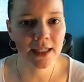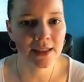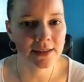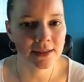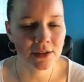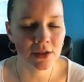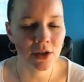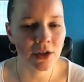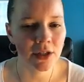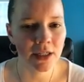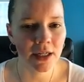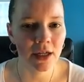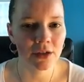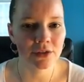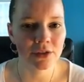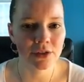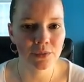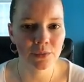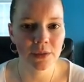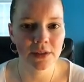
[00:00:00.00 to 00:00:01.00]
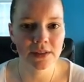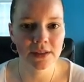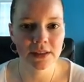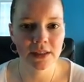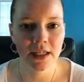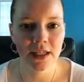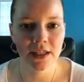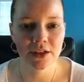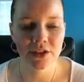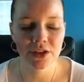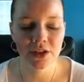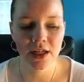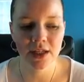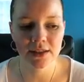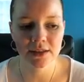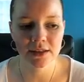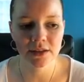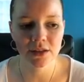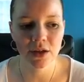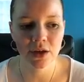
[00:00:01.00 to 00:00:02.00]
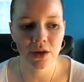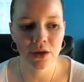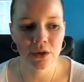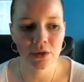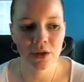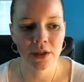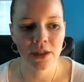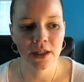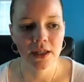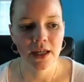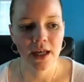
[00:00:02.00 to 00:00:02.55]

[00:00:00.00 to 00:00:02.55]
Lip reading: I started out just once a day, as you guys know,